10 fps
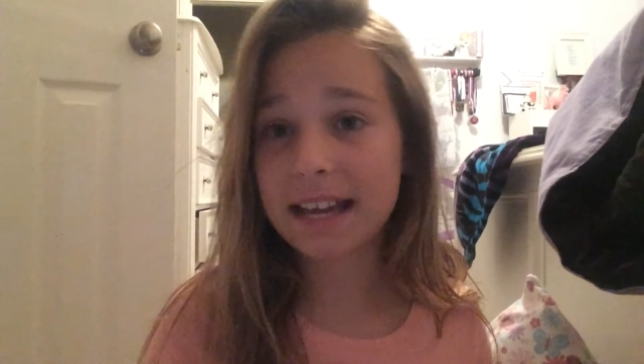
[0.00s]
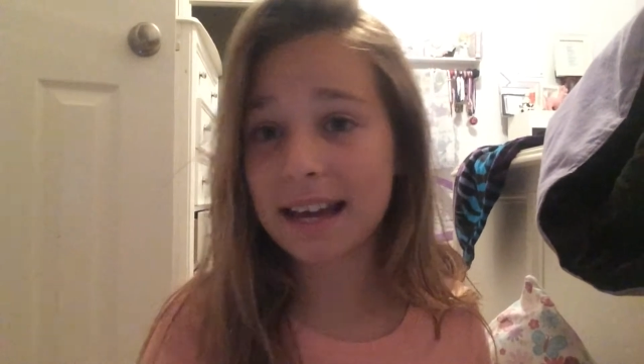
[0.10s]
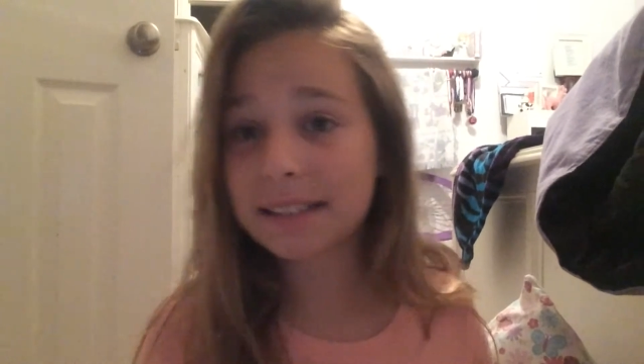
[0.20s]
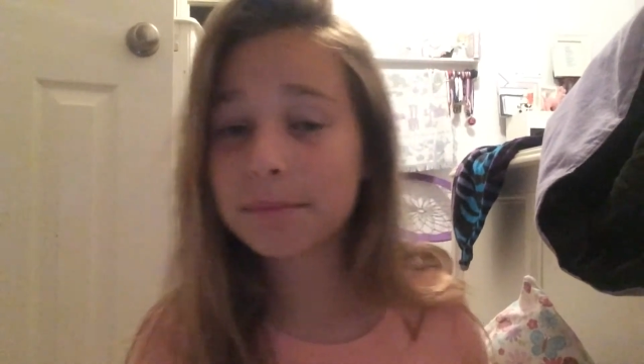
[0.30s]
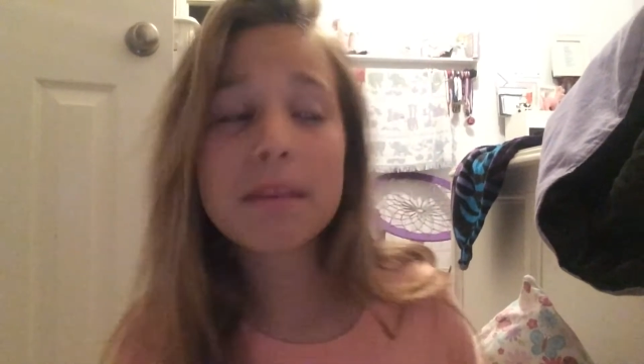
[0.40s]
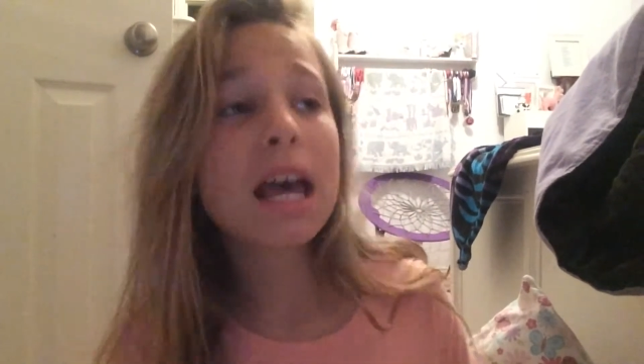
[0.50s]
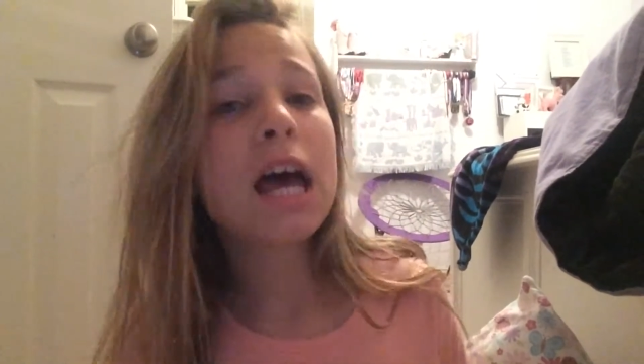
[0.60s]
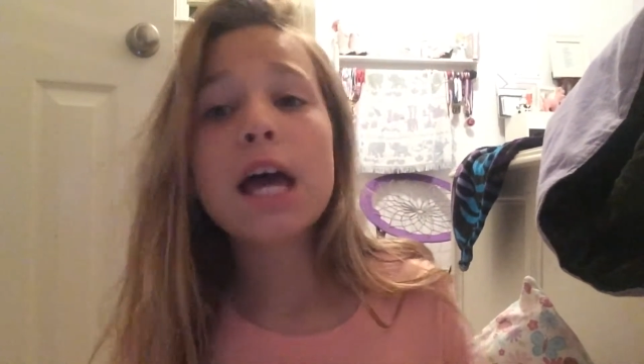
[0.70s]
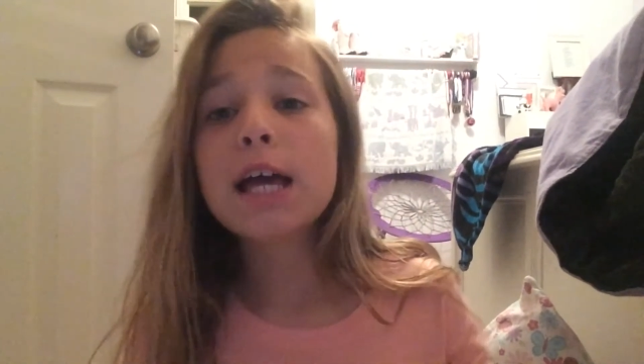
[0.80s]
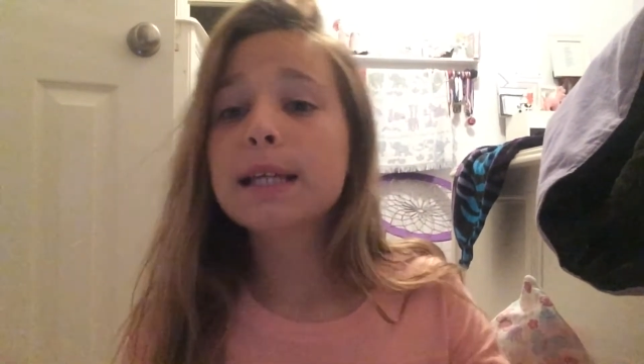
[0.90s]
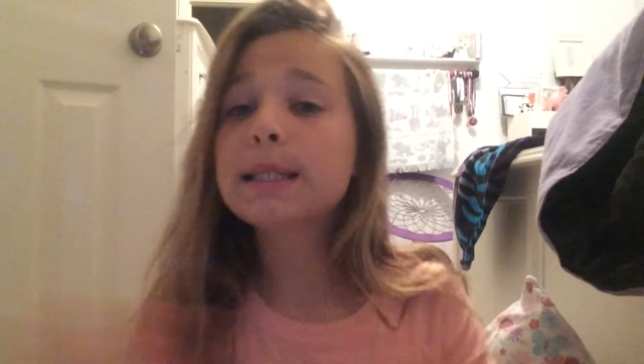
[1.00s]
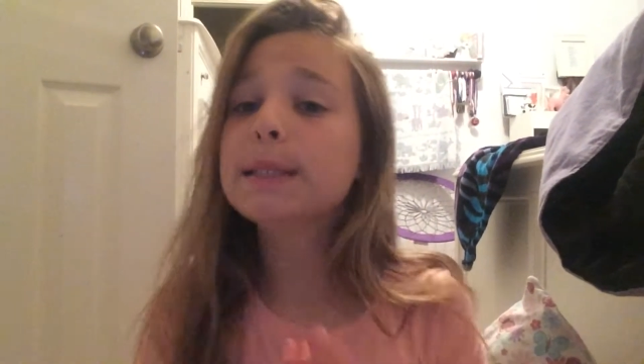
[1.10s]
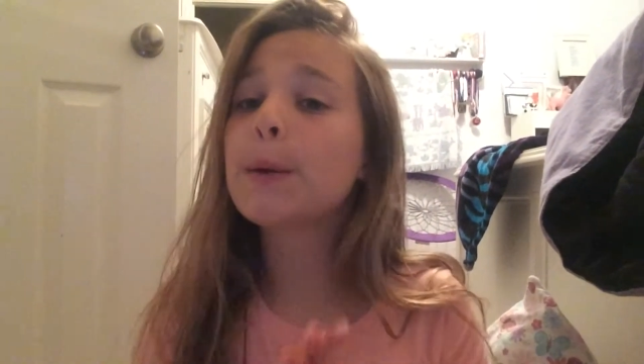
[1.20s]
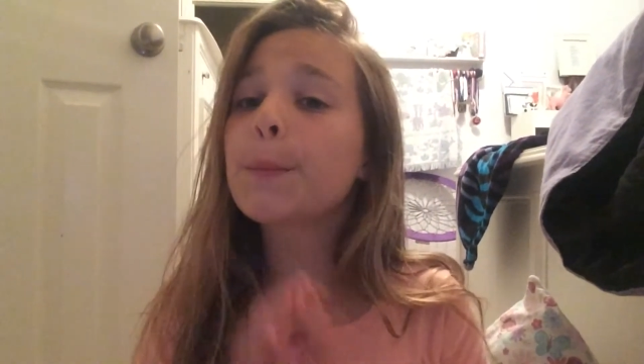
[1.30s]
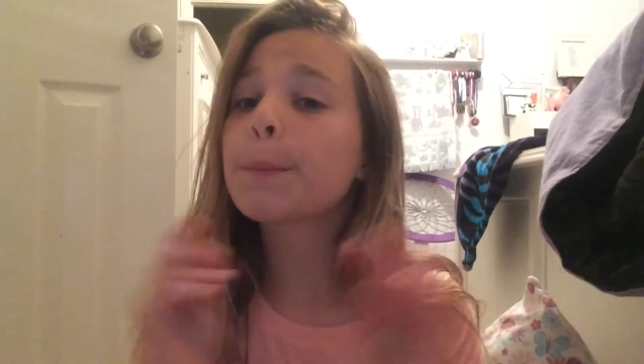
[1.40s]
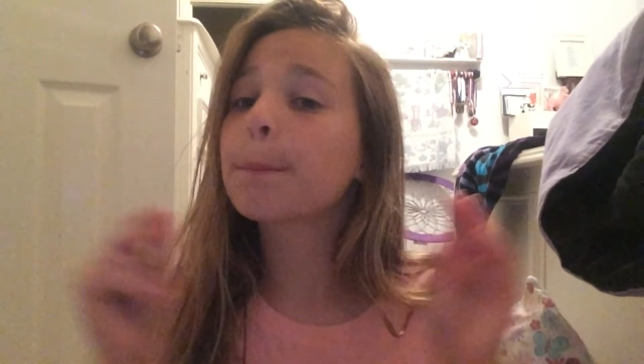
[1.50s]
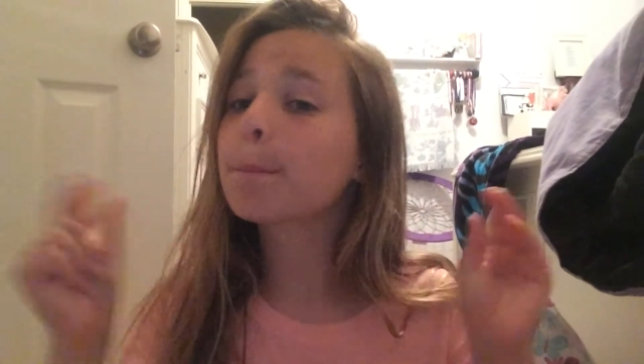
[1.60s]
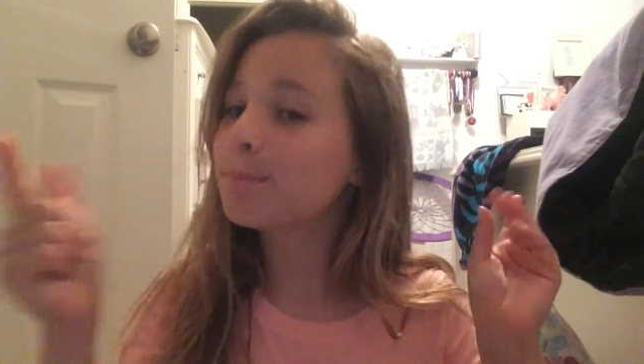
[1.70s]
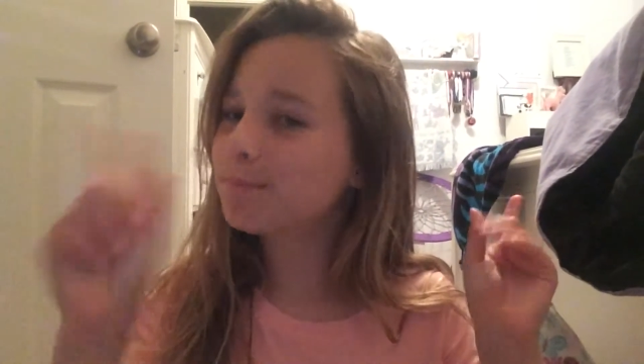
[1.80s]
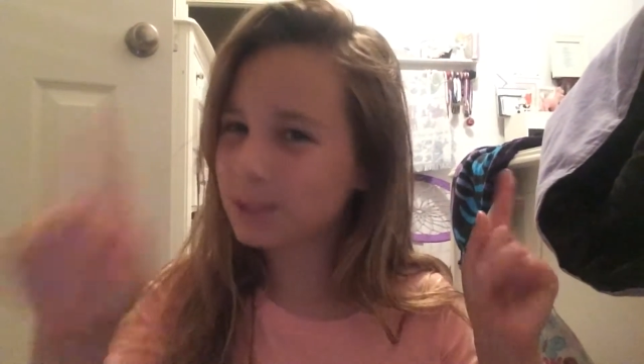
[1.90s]
guys, so
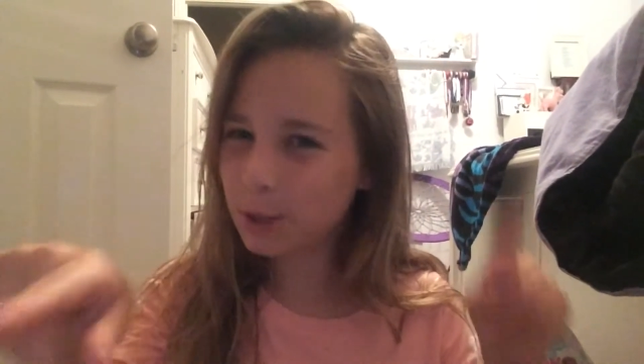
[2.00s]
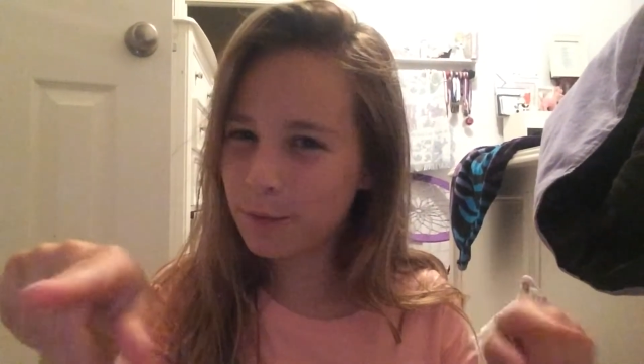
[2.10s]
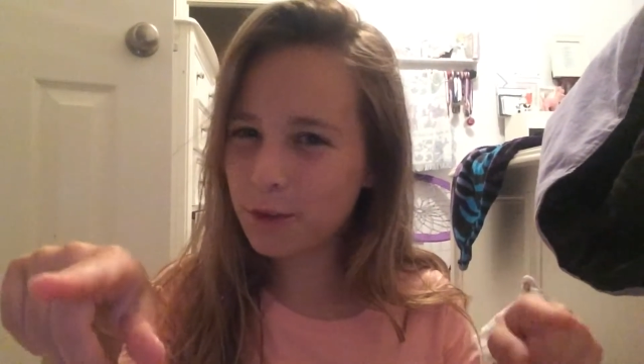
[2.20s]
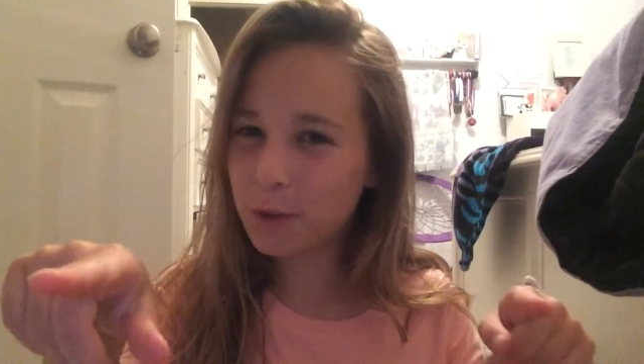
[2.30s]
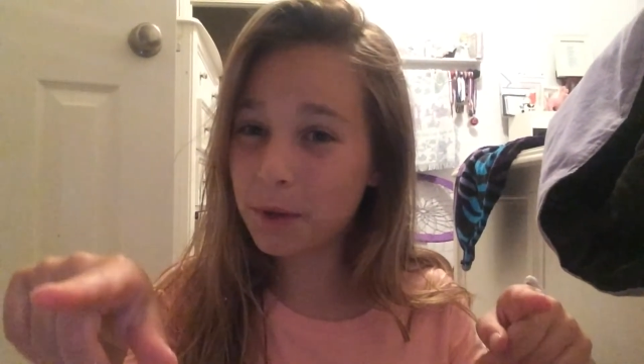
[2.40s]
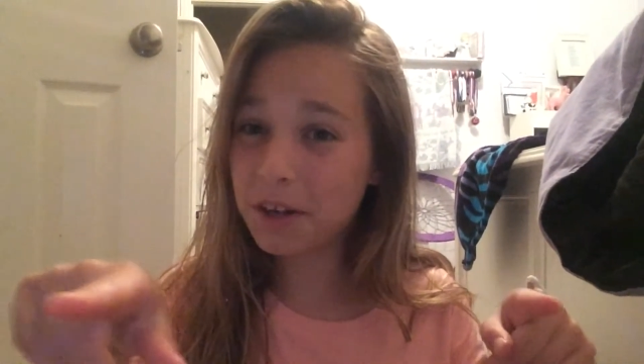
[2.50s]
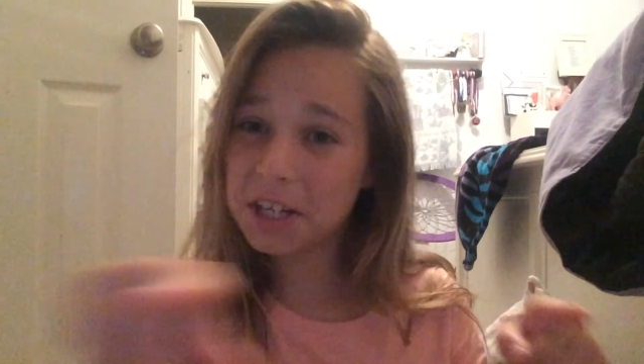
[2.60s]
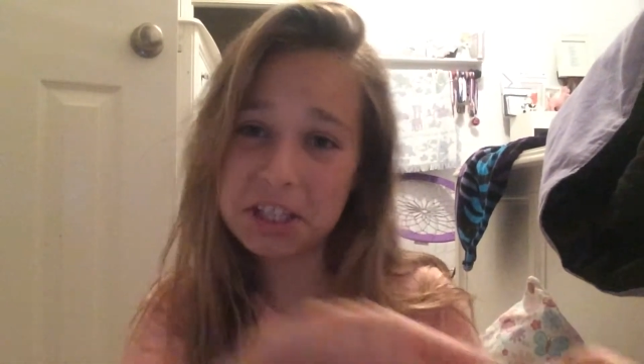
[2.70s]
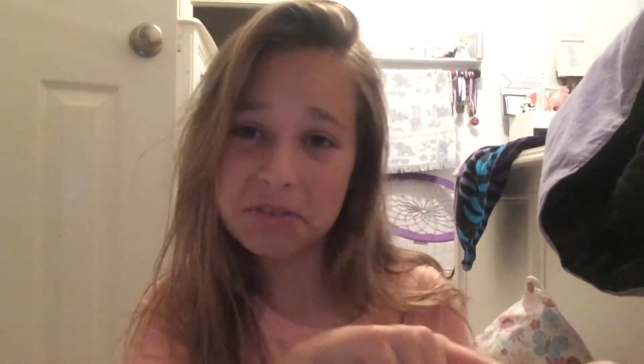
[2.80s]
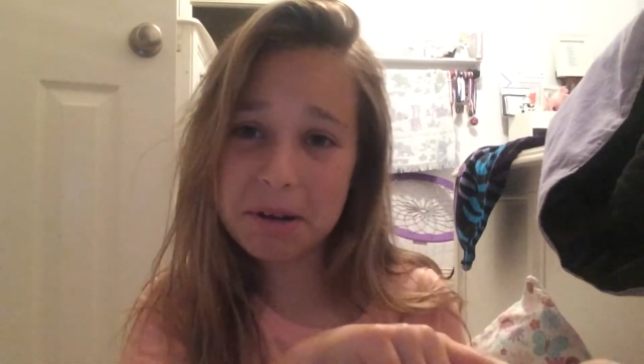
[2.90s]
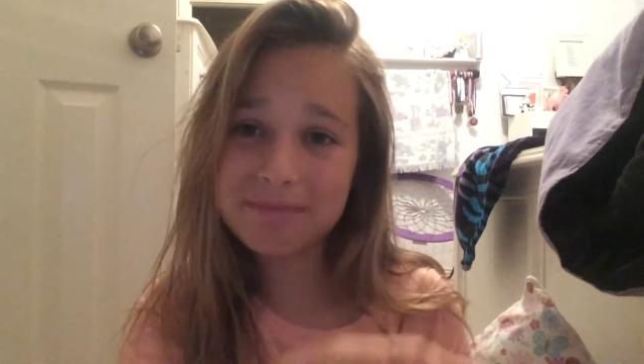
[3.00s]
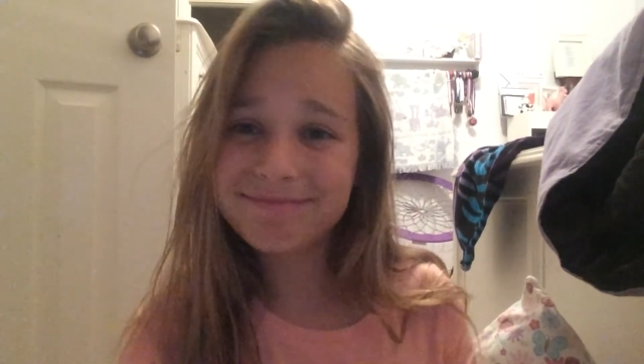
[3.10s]
sorry for the weird intro.